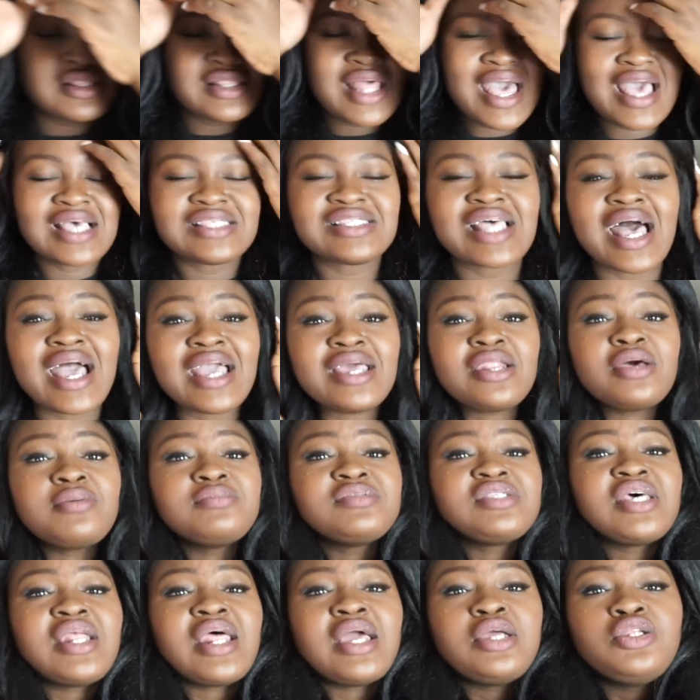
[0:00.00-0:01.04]
last
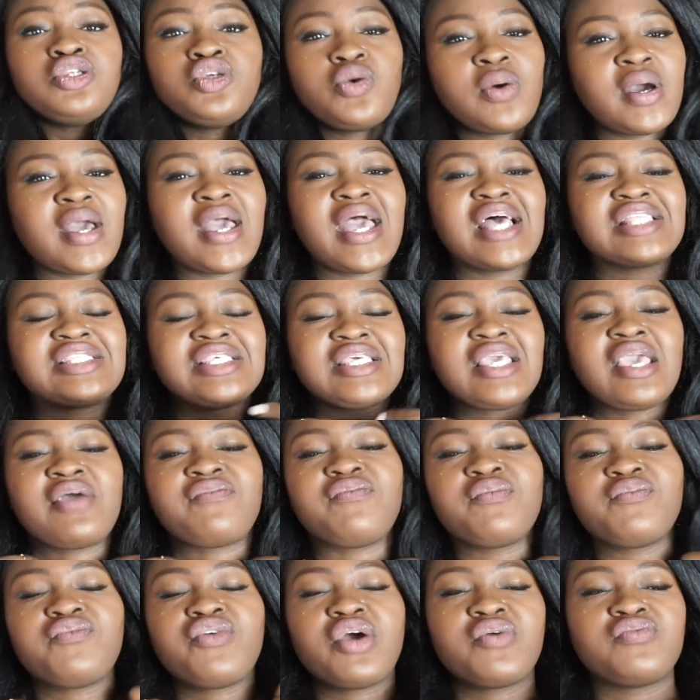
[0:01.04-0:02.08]
items that i knew i had to get
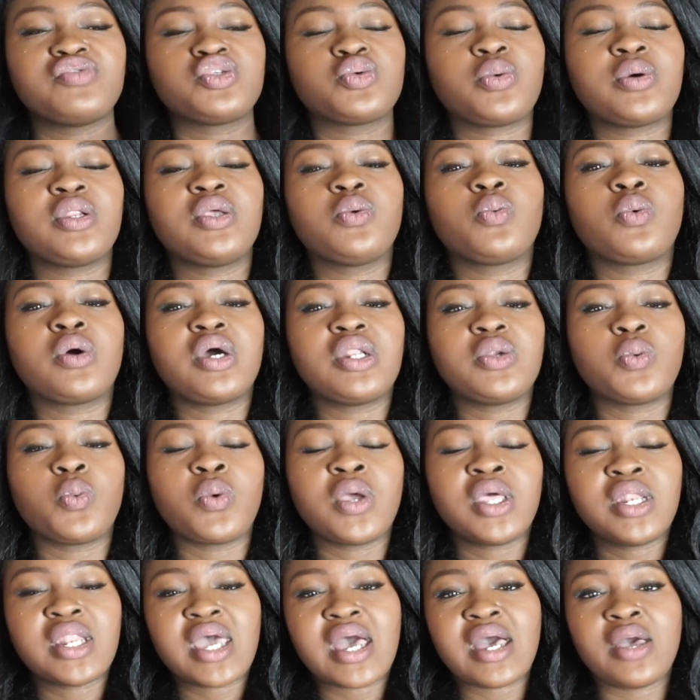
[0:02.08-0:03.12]
from forever 21
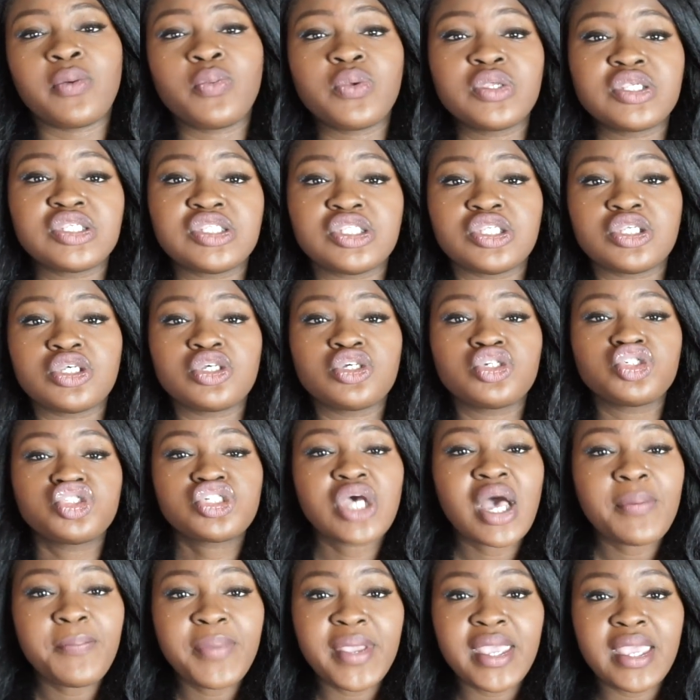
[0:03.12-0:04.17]
when i was
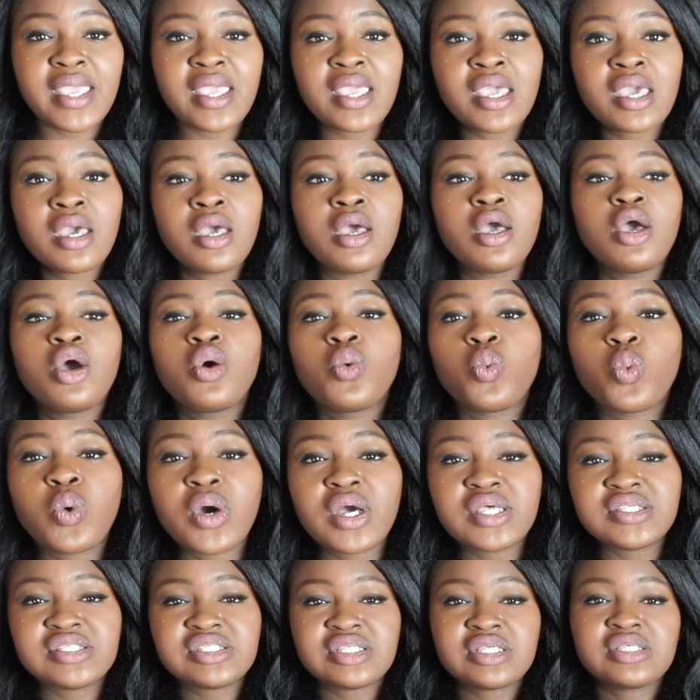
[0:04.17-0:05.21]
shopping
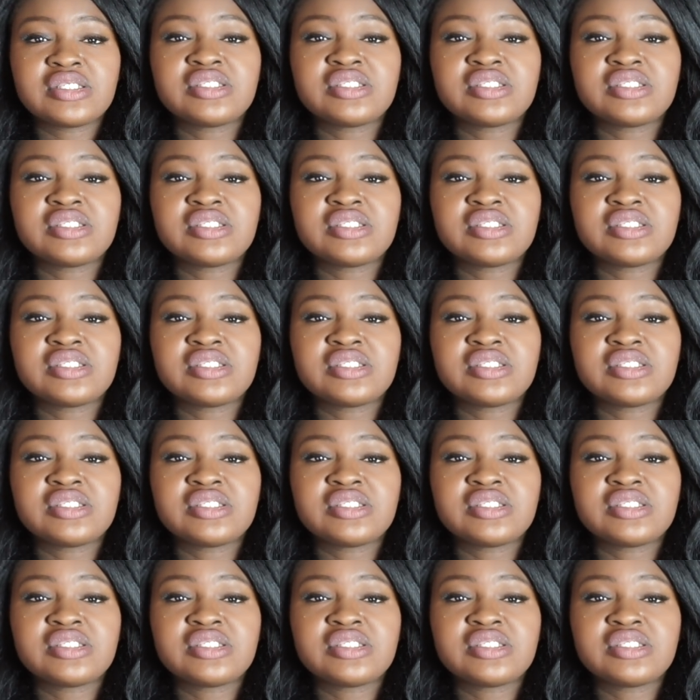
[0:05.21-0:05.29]
was